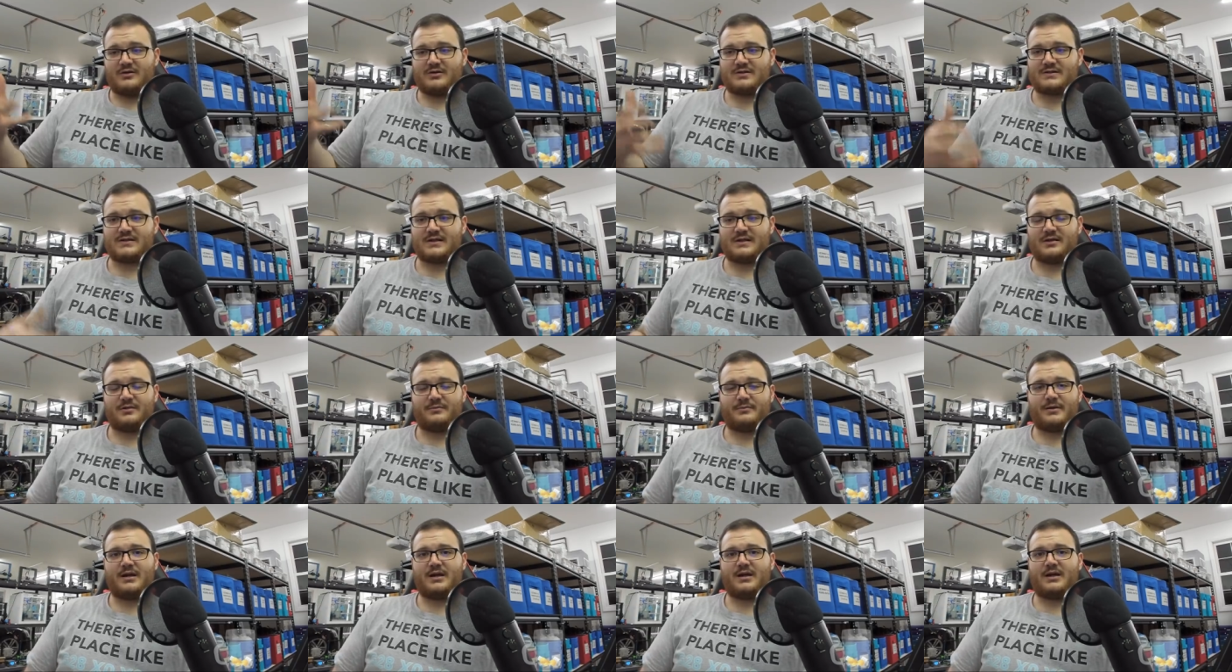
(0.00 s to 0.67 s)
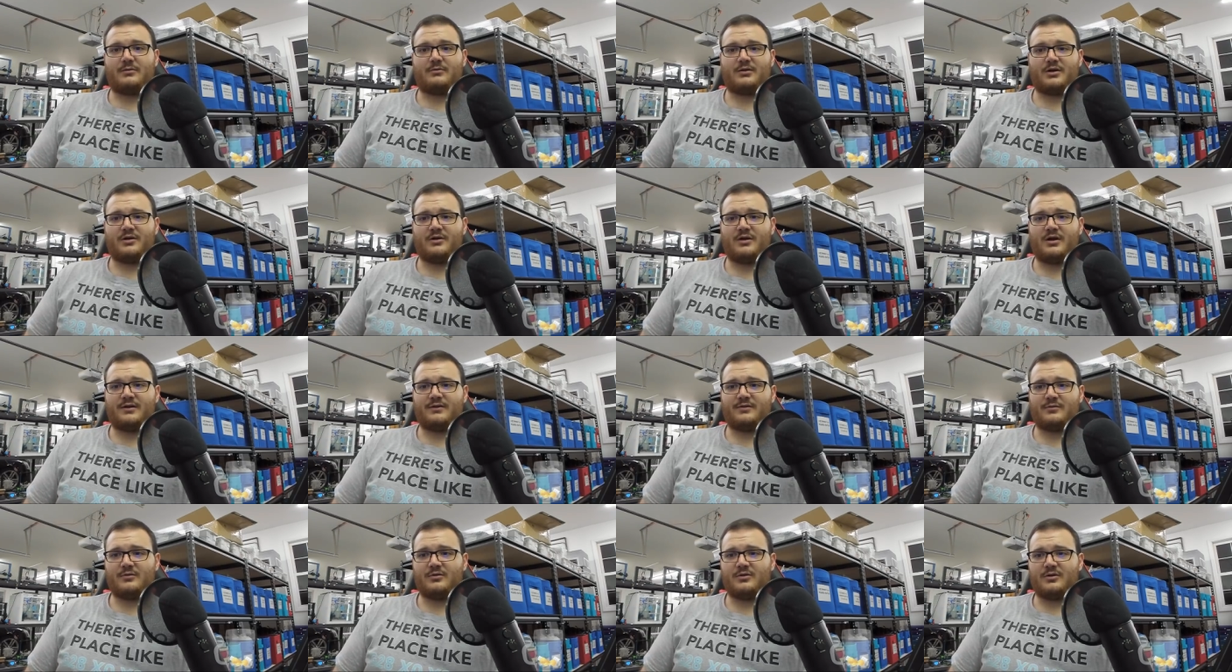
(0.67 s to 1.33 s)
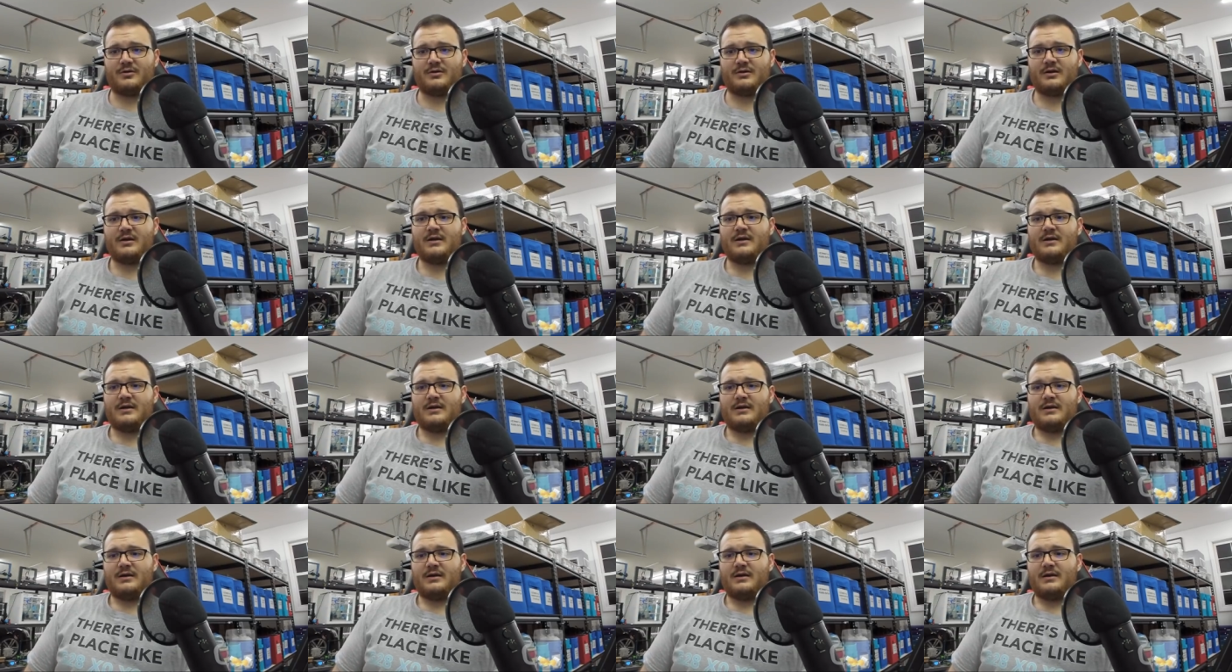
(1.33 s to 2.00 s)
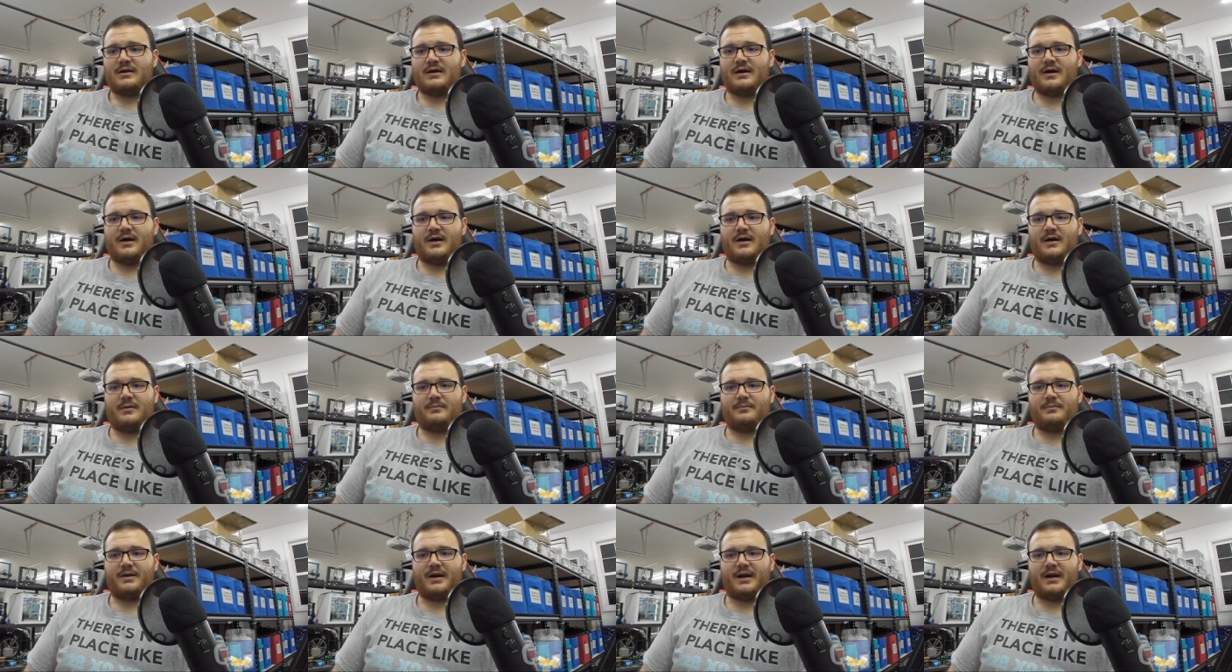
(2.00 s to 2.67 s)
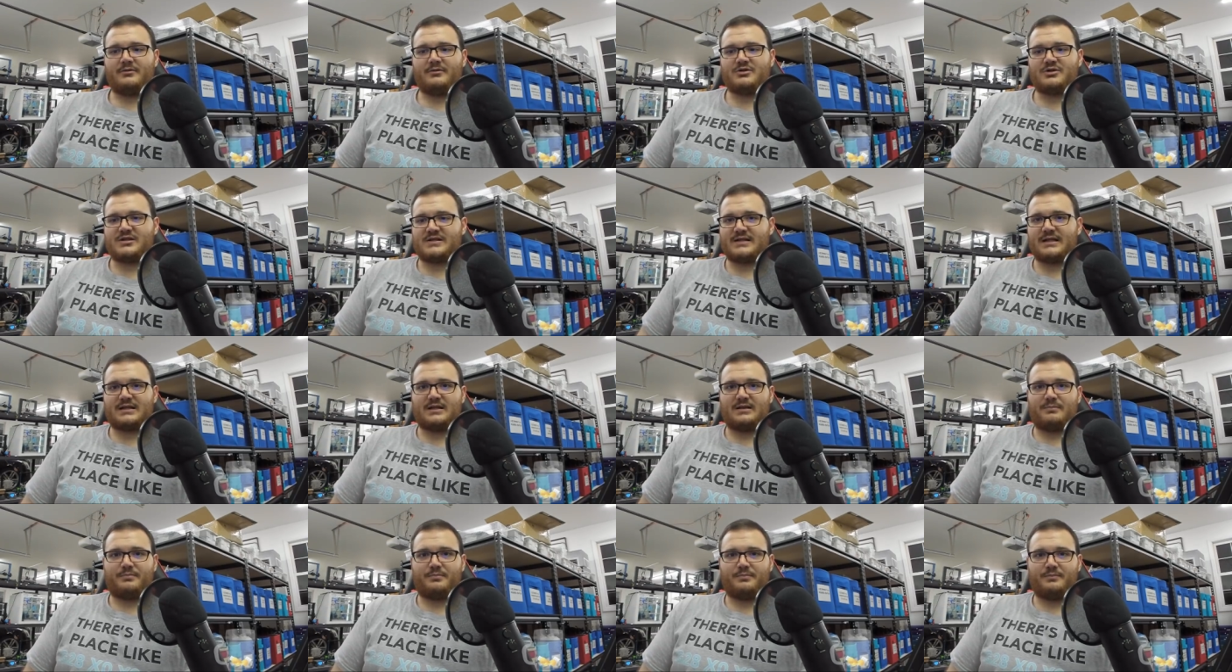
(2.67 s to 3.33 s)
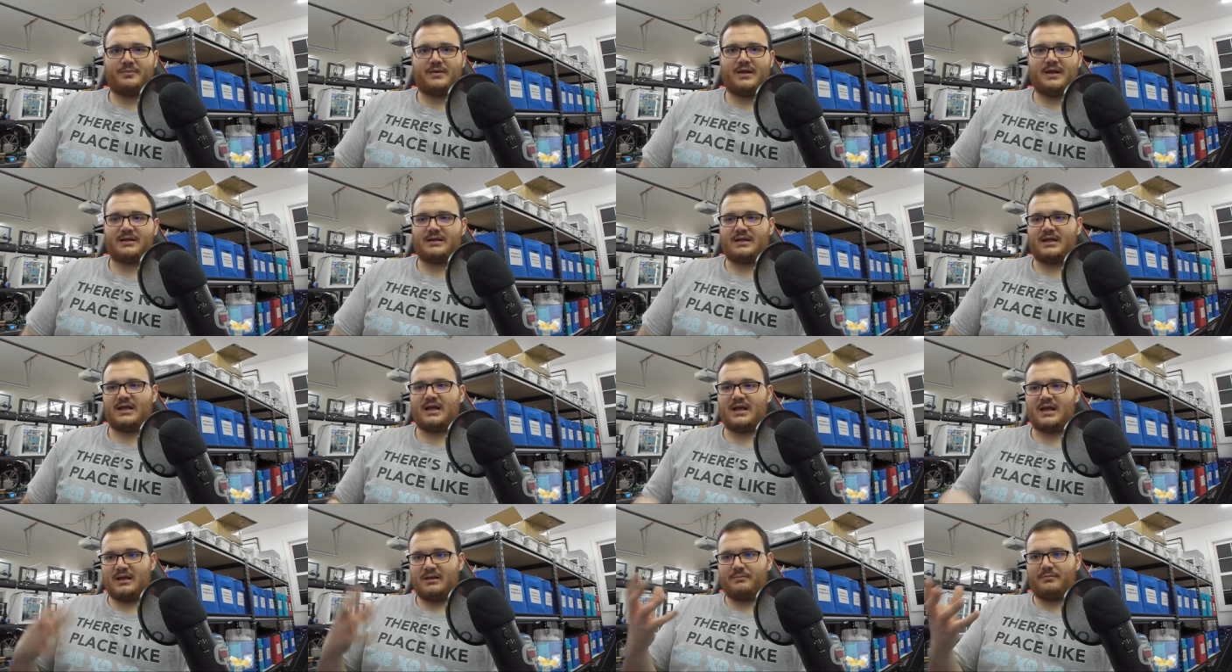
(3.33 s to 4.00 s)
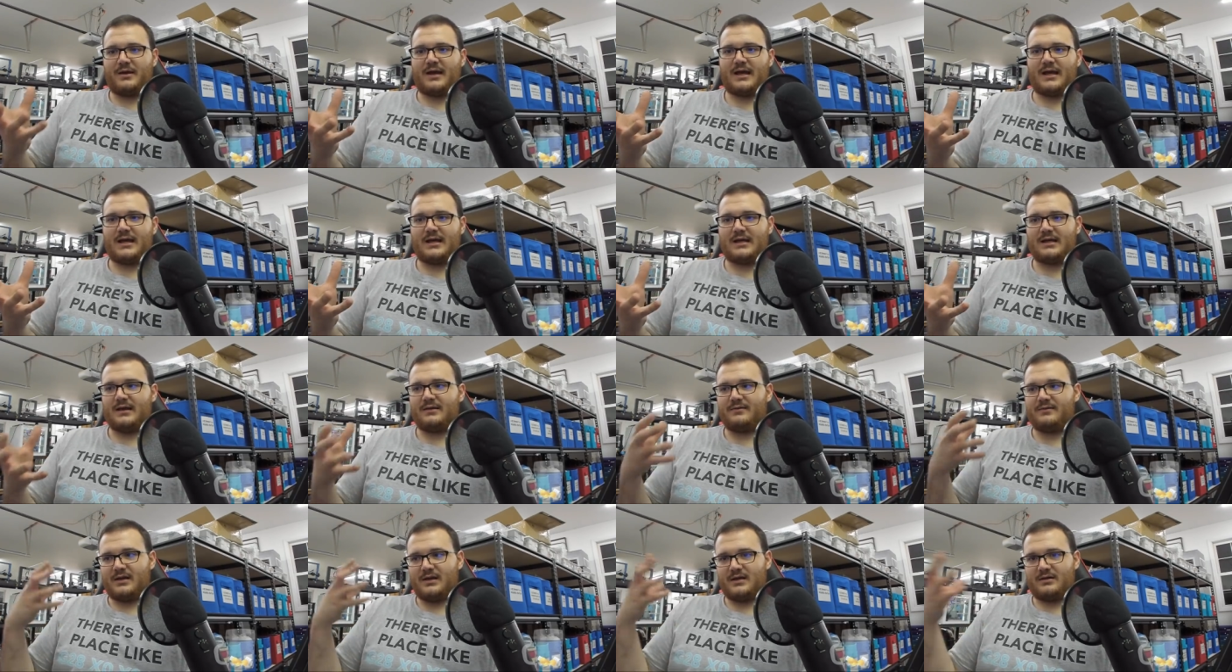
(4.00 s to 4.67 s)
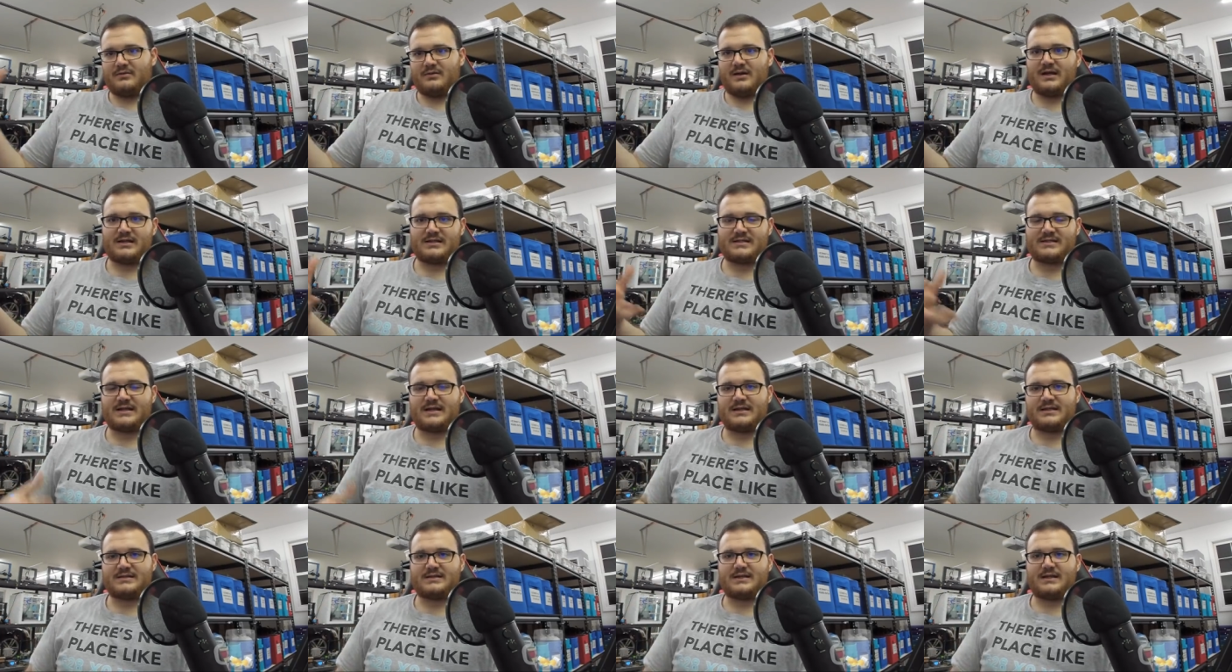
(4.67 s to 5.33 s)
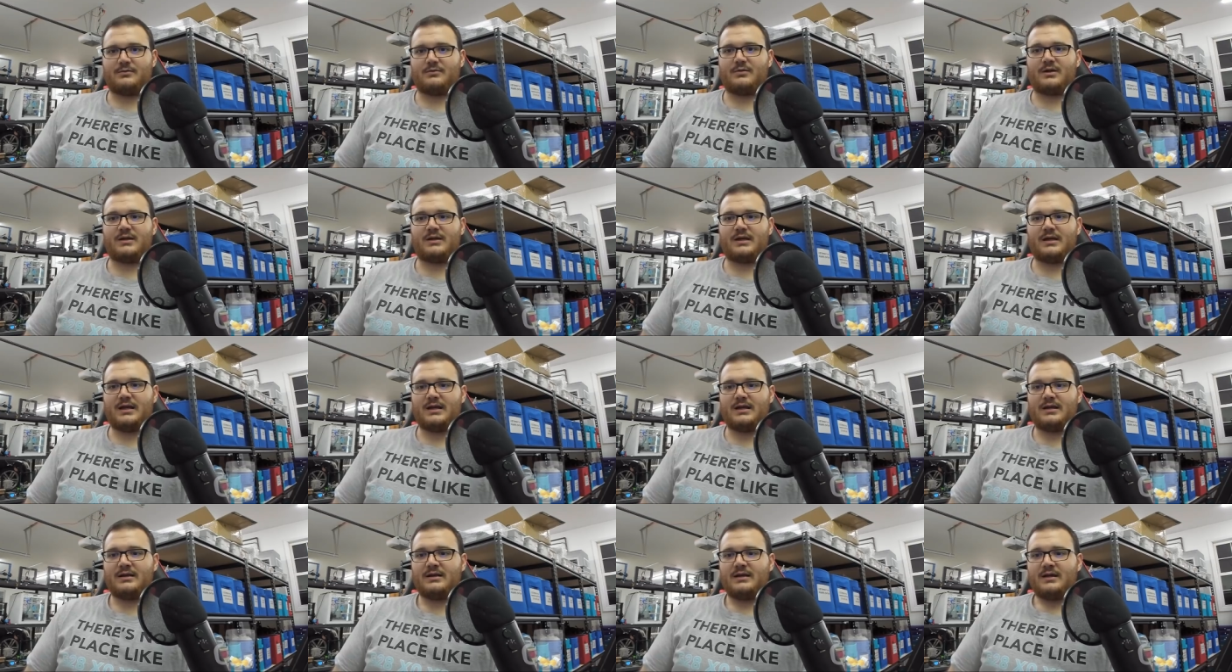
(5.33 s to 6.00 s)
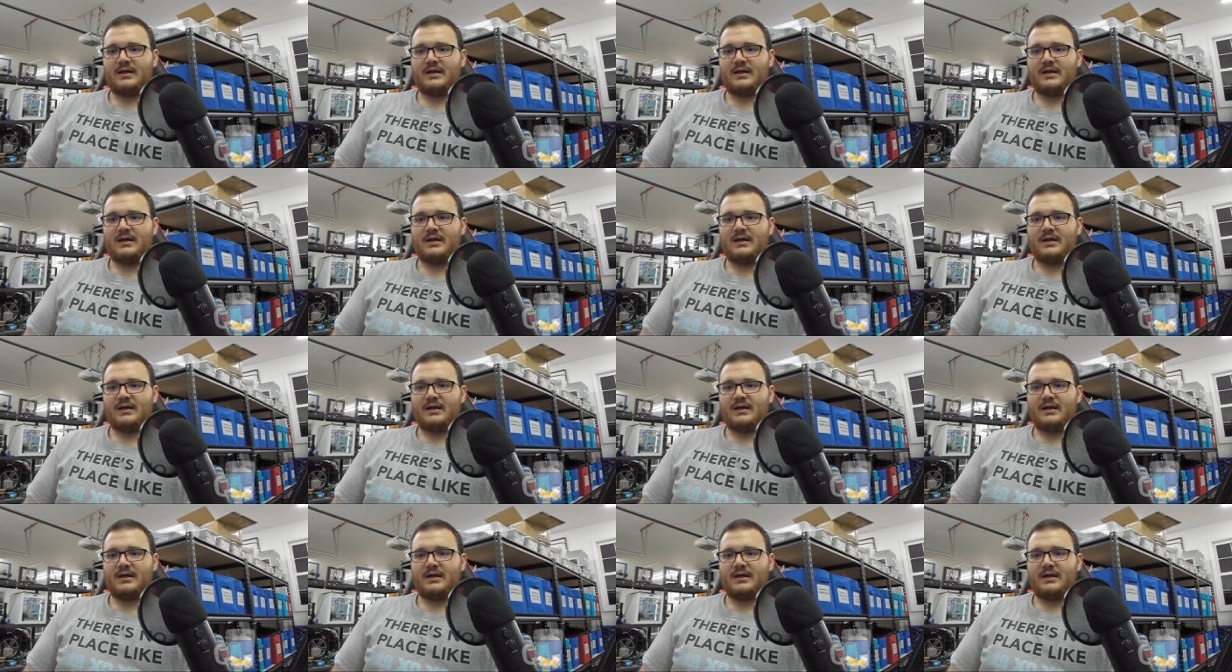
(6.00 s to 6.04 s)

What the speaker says: signal depending on where you're at in the world. But I would just get the heating pad and then get a solid state relay.